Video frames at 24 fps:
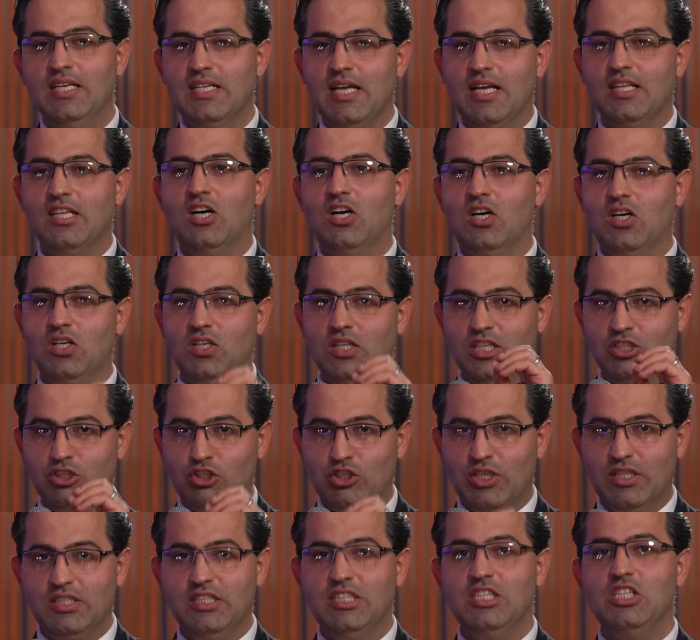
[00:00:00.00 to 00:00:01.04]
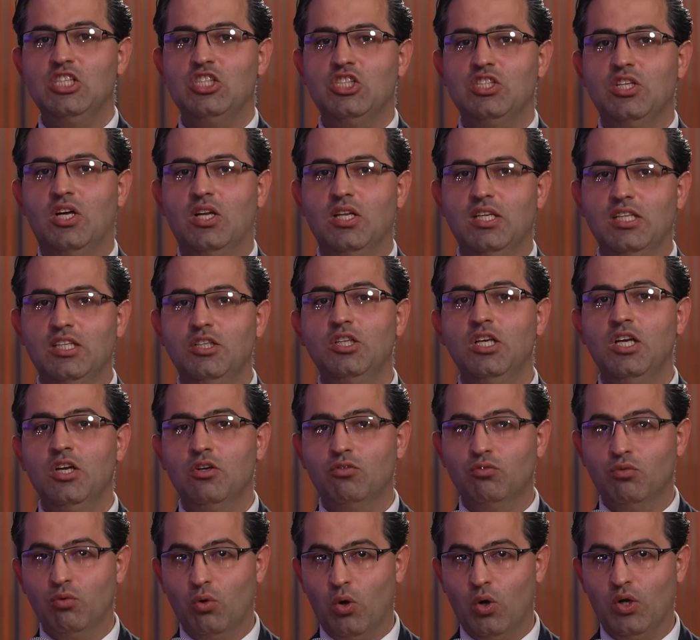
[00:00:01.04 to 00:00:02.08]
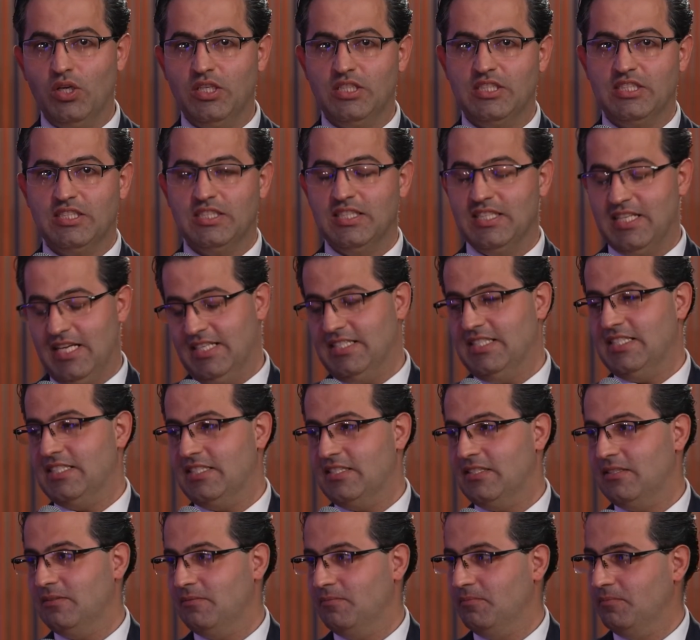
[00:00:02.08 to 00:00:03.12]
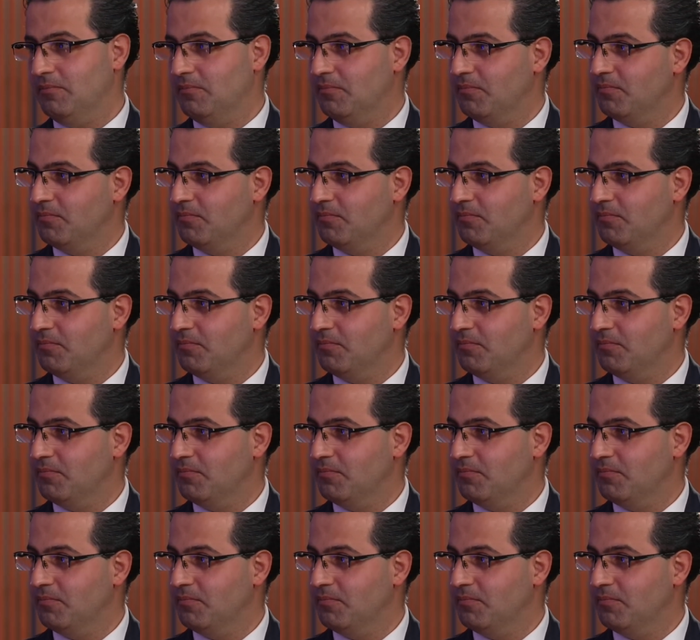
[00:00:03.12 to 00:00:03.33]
that are traditionally voiceless.